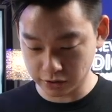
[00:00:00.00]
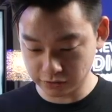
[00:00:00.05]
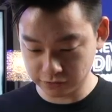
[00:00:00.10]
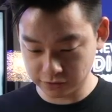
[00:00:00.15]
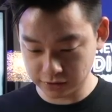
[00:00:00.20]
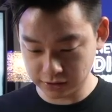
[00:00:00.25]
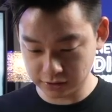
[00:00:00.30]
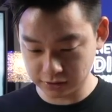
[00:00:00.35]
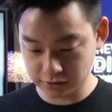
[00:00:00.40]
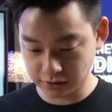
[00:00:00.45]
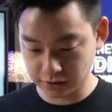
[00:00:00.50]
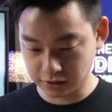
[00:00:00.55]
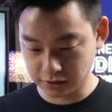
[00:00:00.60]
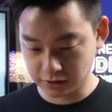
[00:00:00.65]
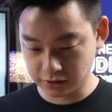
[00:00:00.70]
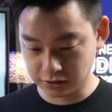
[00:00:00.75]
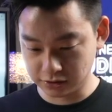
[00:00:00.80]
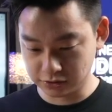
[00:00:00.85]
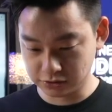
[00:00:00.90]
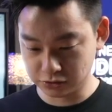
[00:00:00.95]
feet.
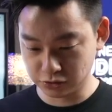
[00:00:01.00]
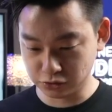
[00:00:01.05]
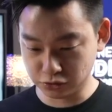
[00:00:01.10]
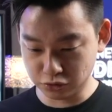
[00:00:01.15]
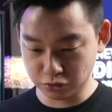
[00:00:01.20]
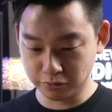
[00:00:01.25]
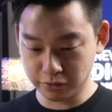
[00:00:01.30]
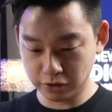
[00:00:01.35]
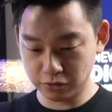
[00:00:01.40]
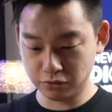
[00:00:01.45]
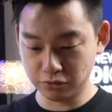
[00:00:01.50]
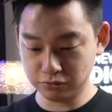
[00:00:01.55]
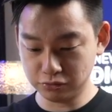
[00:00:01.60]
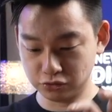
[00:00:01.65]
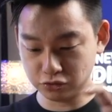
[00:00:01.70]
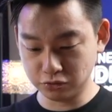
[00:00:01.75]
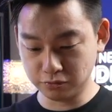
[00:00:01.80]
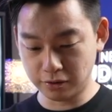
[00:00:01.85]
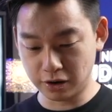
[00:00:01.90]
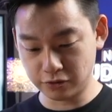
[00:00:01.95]
So 2-bedroom,
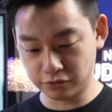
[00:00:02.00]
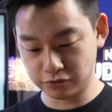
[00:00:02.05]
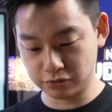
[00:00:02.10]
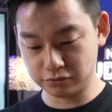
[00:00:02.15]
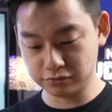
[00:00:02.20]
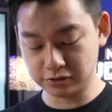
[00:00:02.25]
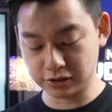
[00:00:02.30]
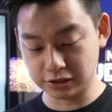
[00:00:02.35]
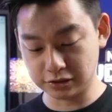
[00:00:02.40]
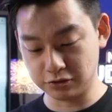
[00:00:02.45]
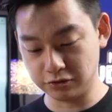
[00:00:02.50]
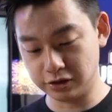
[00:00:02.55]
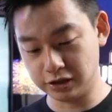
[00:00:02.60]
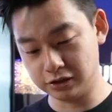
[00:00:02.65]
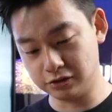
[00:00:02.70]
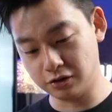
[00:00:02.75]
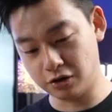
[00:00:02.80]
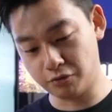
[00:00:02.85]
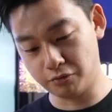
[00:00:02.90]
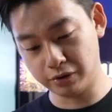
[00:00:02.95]
2 bathrooms that's
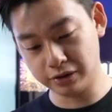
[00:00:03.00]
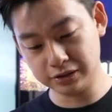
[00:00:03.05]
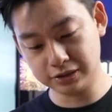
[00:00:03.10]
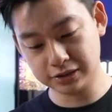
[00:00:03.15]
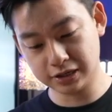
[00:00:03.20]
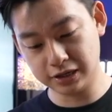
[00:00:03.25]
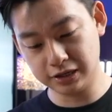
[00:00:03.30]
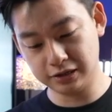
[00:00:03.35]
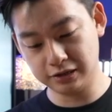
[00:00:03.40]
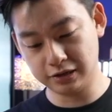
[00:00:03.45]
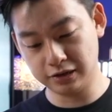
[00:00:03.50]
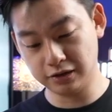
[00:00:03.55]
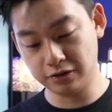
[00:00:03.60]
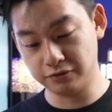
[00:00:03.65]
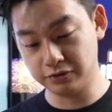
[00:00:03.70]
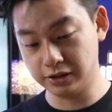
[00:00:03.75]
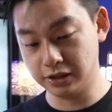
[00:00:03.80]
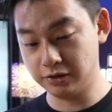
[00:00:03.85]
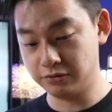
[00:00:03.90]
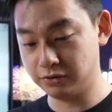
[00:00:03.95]
located on one side. Then you have
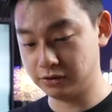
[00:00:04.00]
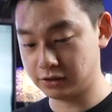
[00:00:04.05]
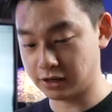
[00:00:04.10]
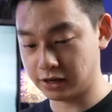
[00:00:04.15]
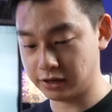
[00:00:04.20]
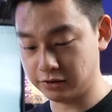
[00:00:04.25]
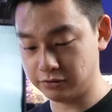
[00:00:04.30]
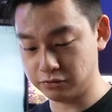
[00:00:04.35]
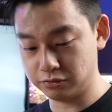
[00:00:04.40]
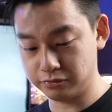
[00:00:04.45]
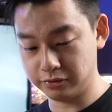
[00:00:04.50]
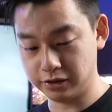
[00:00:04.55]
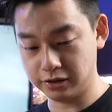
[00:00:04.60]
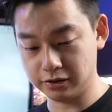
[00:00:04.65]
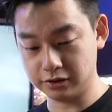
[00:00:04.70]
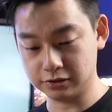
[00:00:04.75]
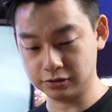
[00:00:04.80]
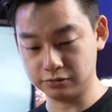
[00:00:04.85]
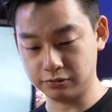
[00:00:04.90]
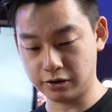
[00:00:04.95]
a living dining room here
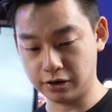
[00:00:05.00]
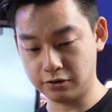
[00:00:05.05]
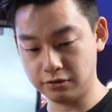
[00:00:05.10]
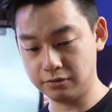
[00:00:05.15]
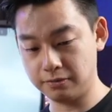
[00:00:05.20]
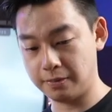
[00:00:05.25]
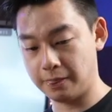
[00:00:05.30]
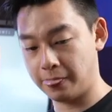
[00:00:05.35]
as well.